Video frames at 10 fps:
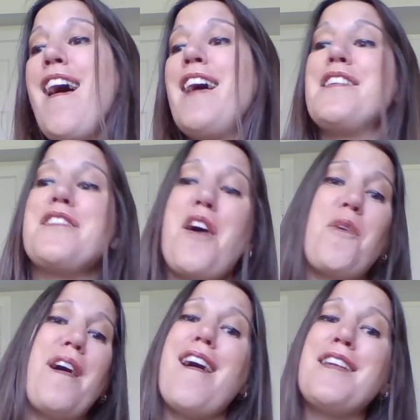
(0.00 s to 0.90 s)
And
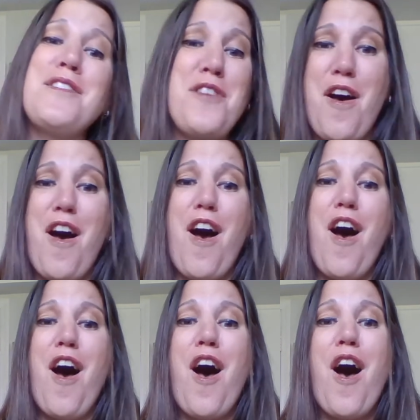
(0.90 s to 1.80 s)
no one
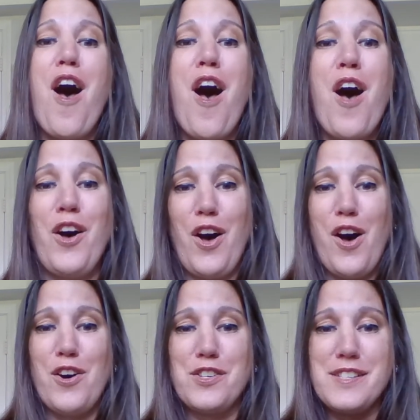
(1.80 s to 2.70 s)

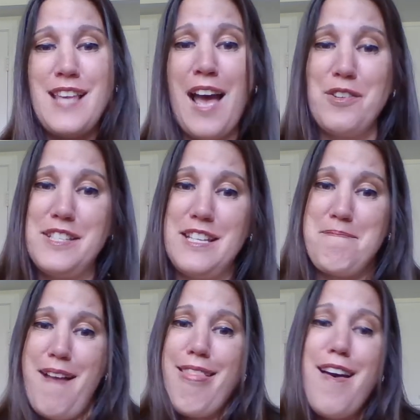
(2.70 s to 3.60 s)
knows how
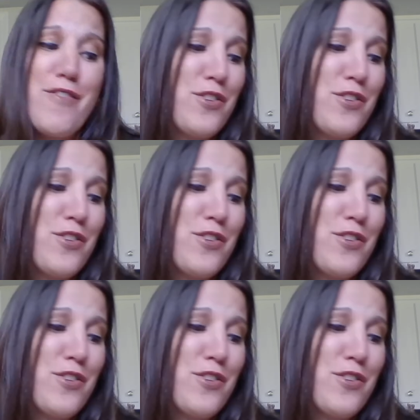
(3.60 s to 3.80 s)
deep my